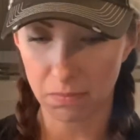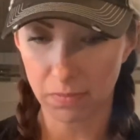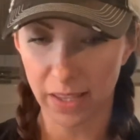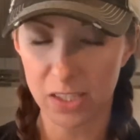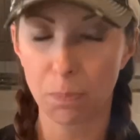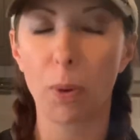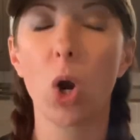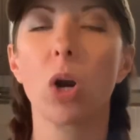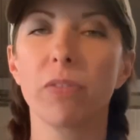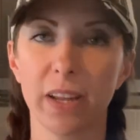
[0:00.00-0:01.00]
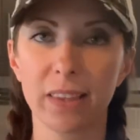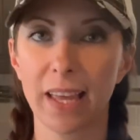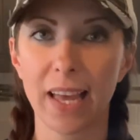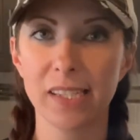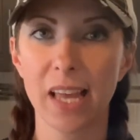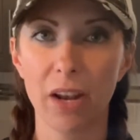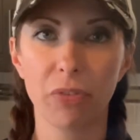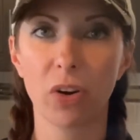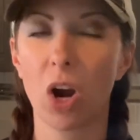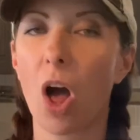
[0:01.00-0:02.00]
it's perfect, like I said,
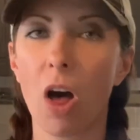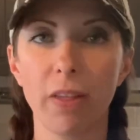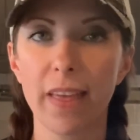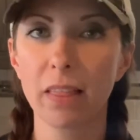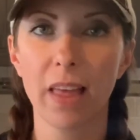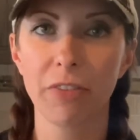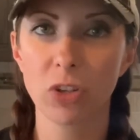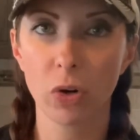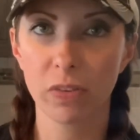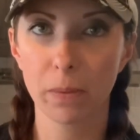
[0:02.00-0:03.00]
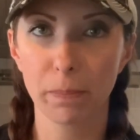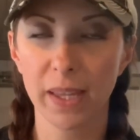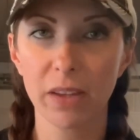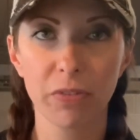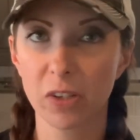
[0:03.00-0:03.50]
for all the leftover meat for